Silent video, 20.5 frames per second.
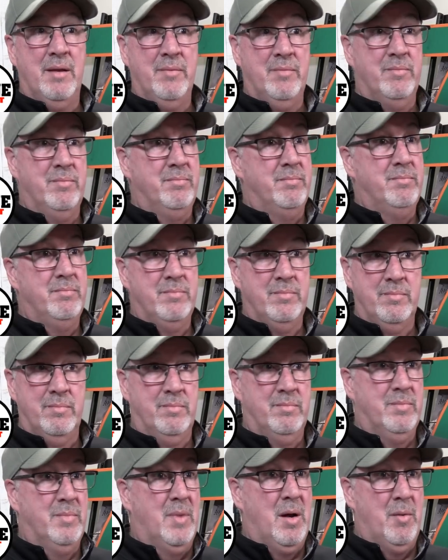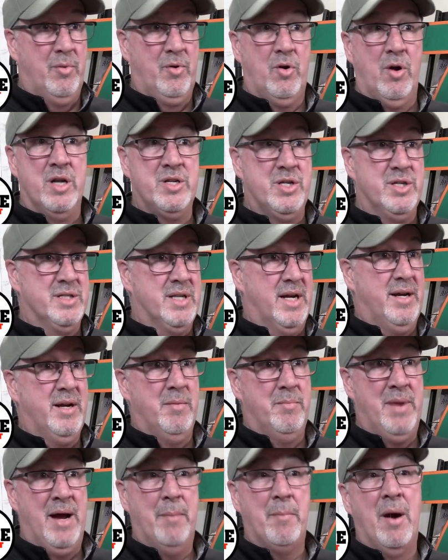I'm on crutches. I
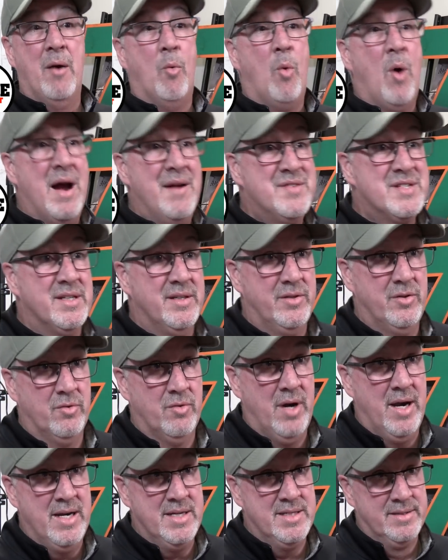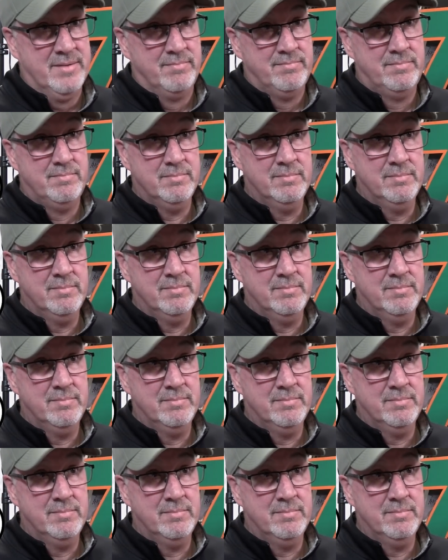come back. My wife's at the race.